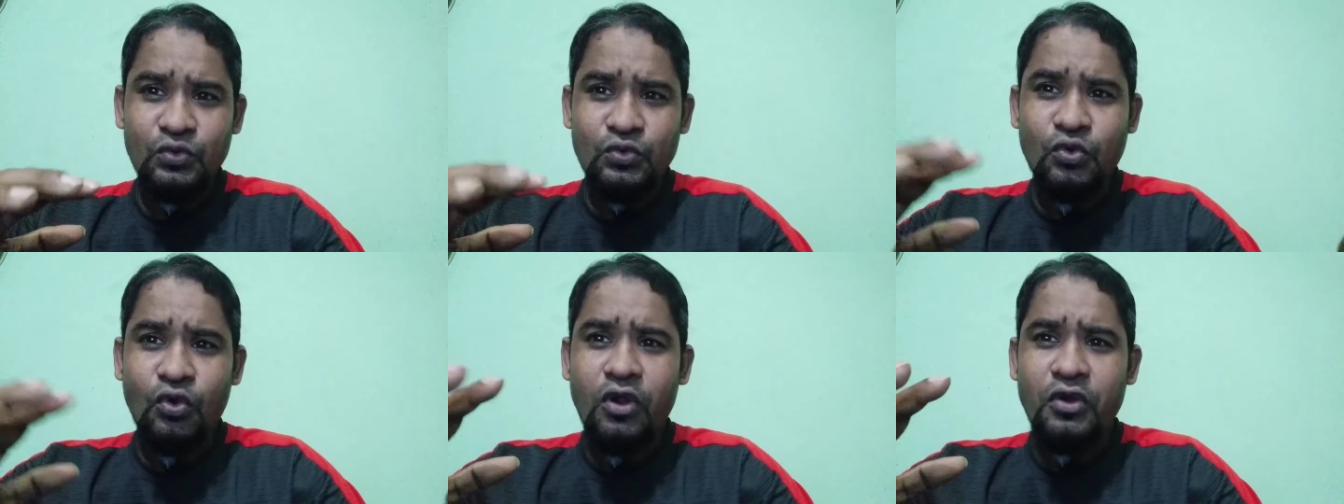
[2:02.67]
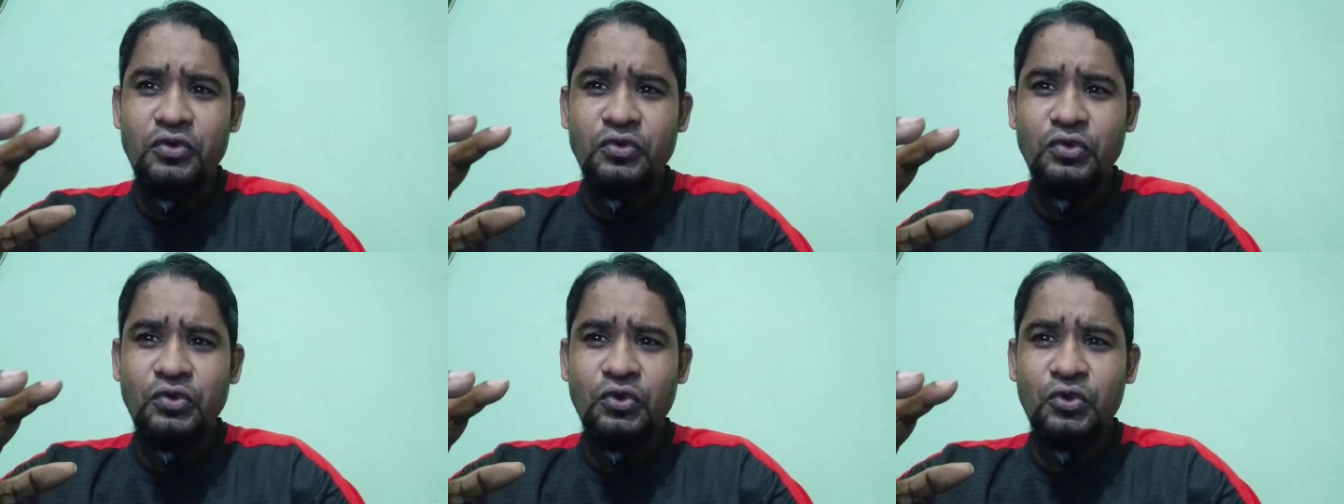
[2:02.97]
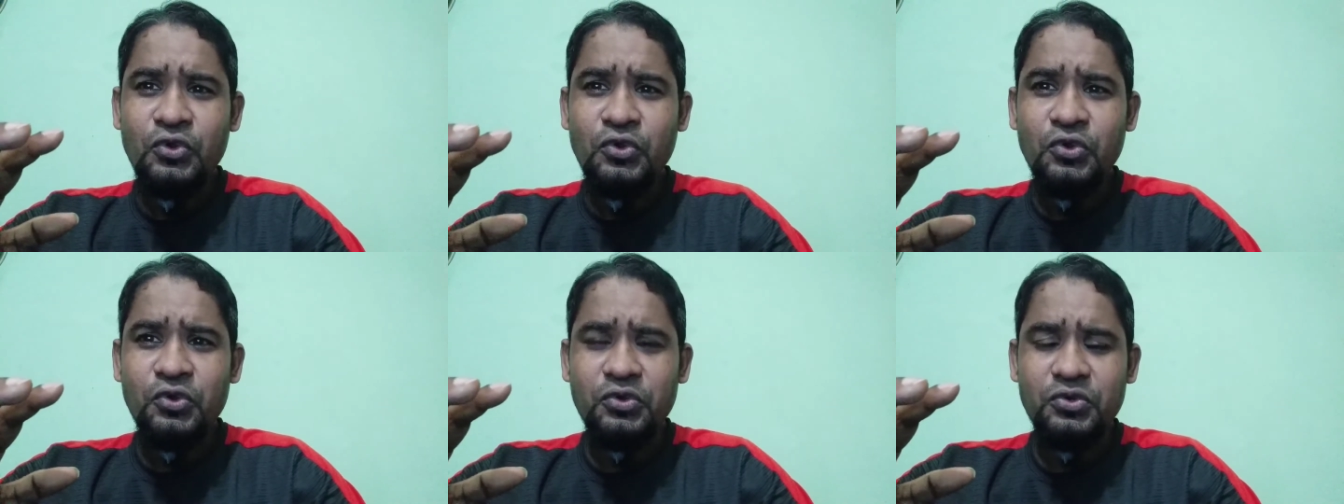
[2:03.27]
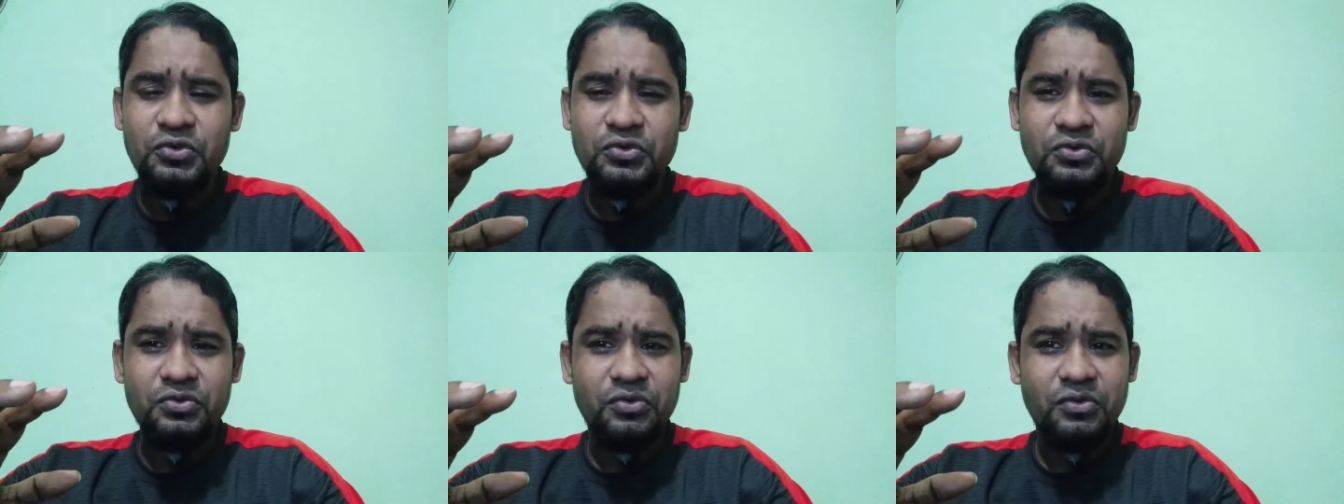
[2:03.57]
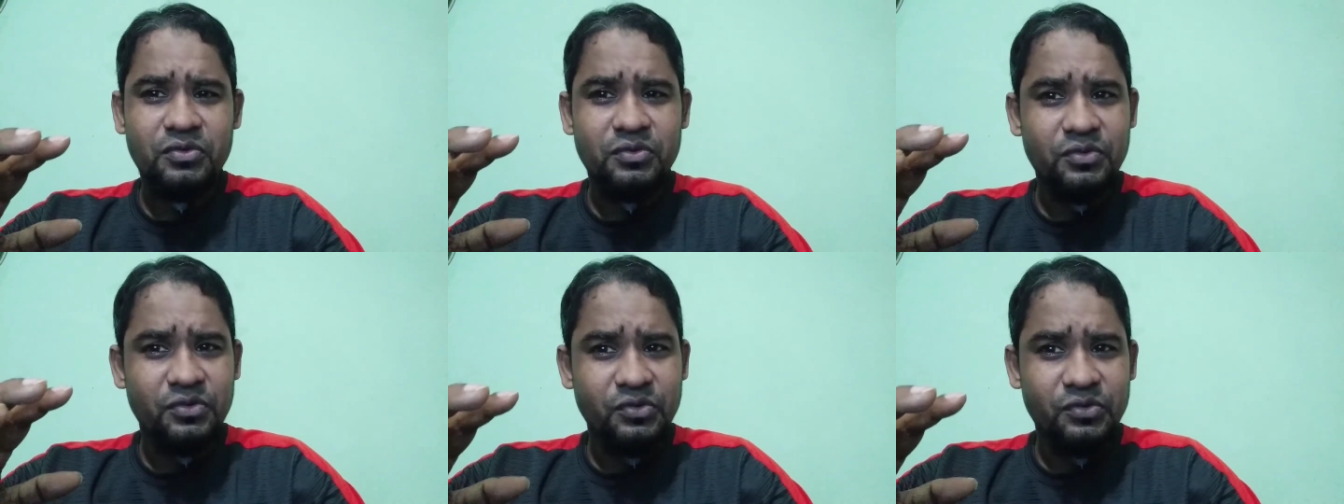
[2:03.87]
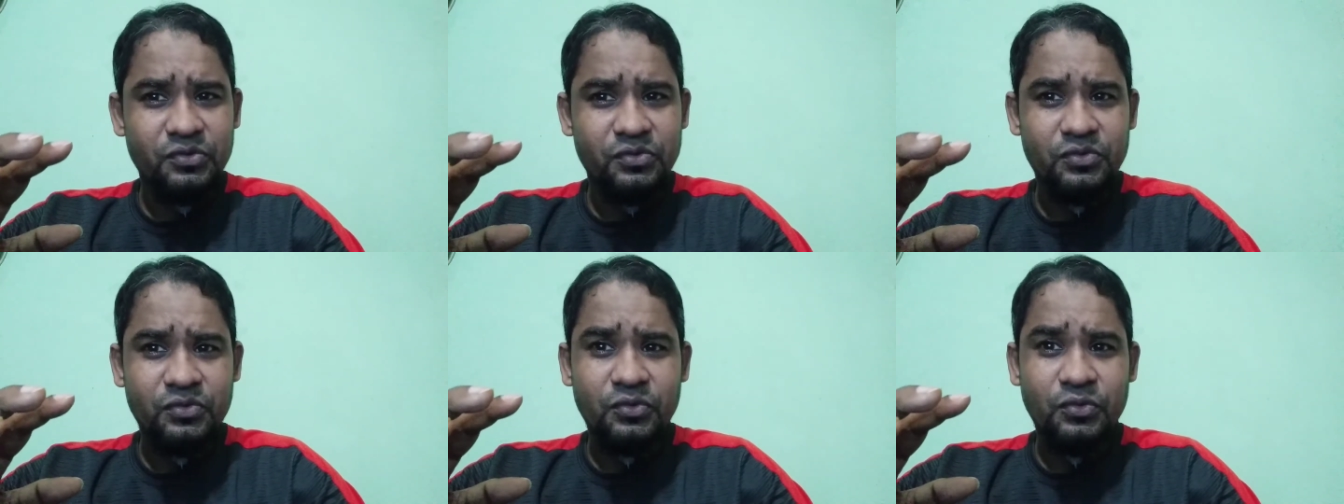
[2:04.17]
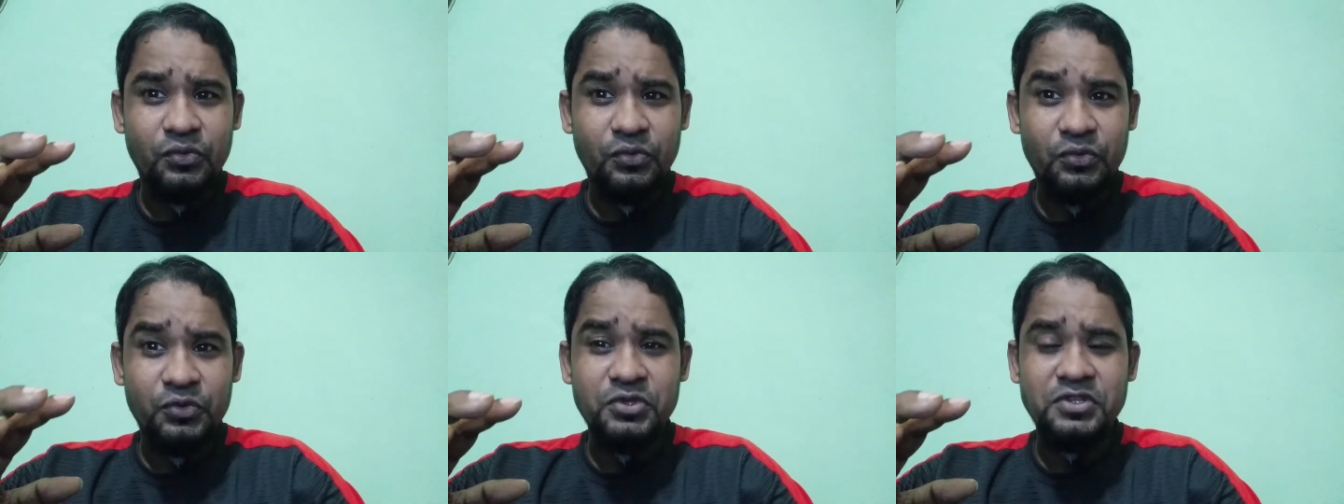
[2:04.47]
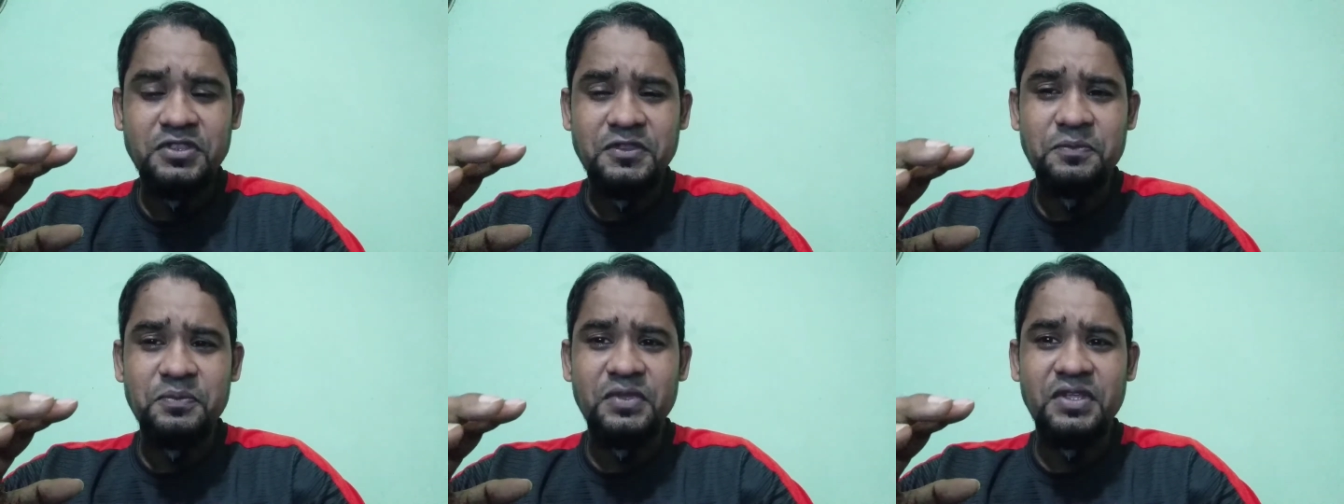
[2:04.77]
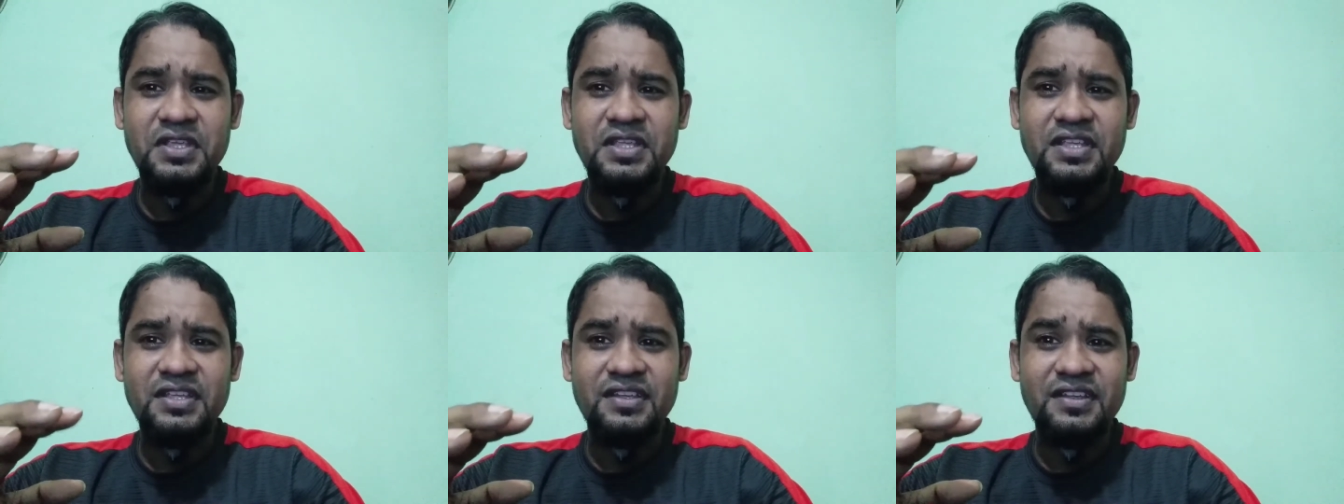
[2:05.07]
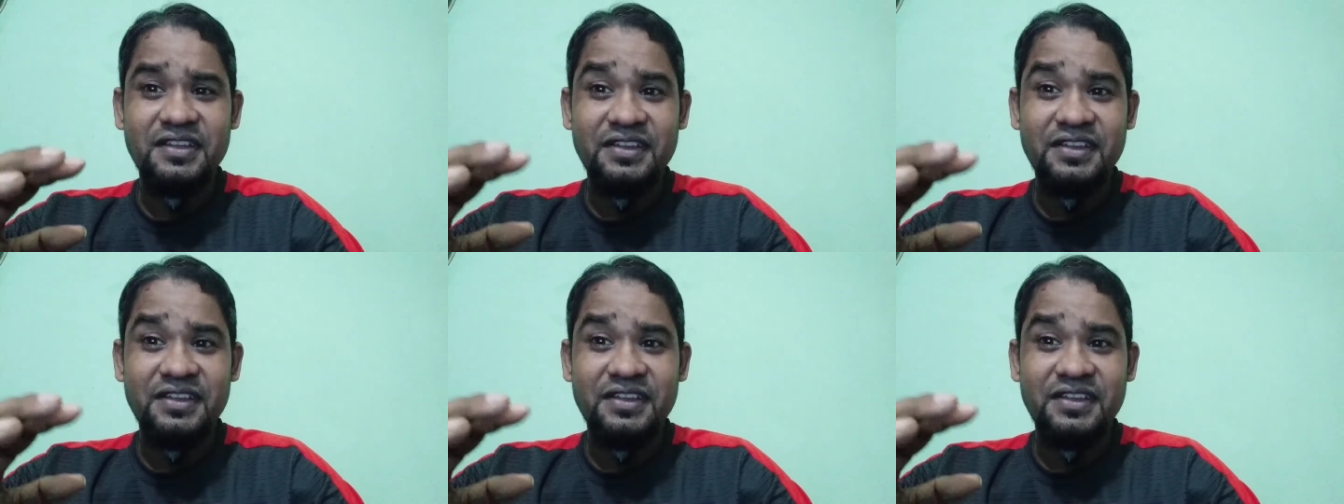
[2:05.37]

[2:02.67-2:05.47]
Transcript: don't do with me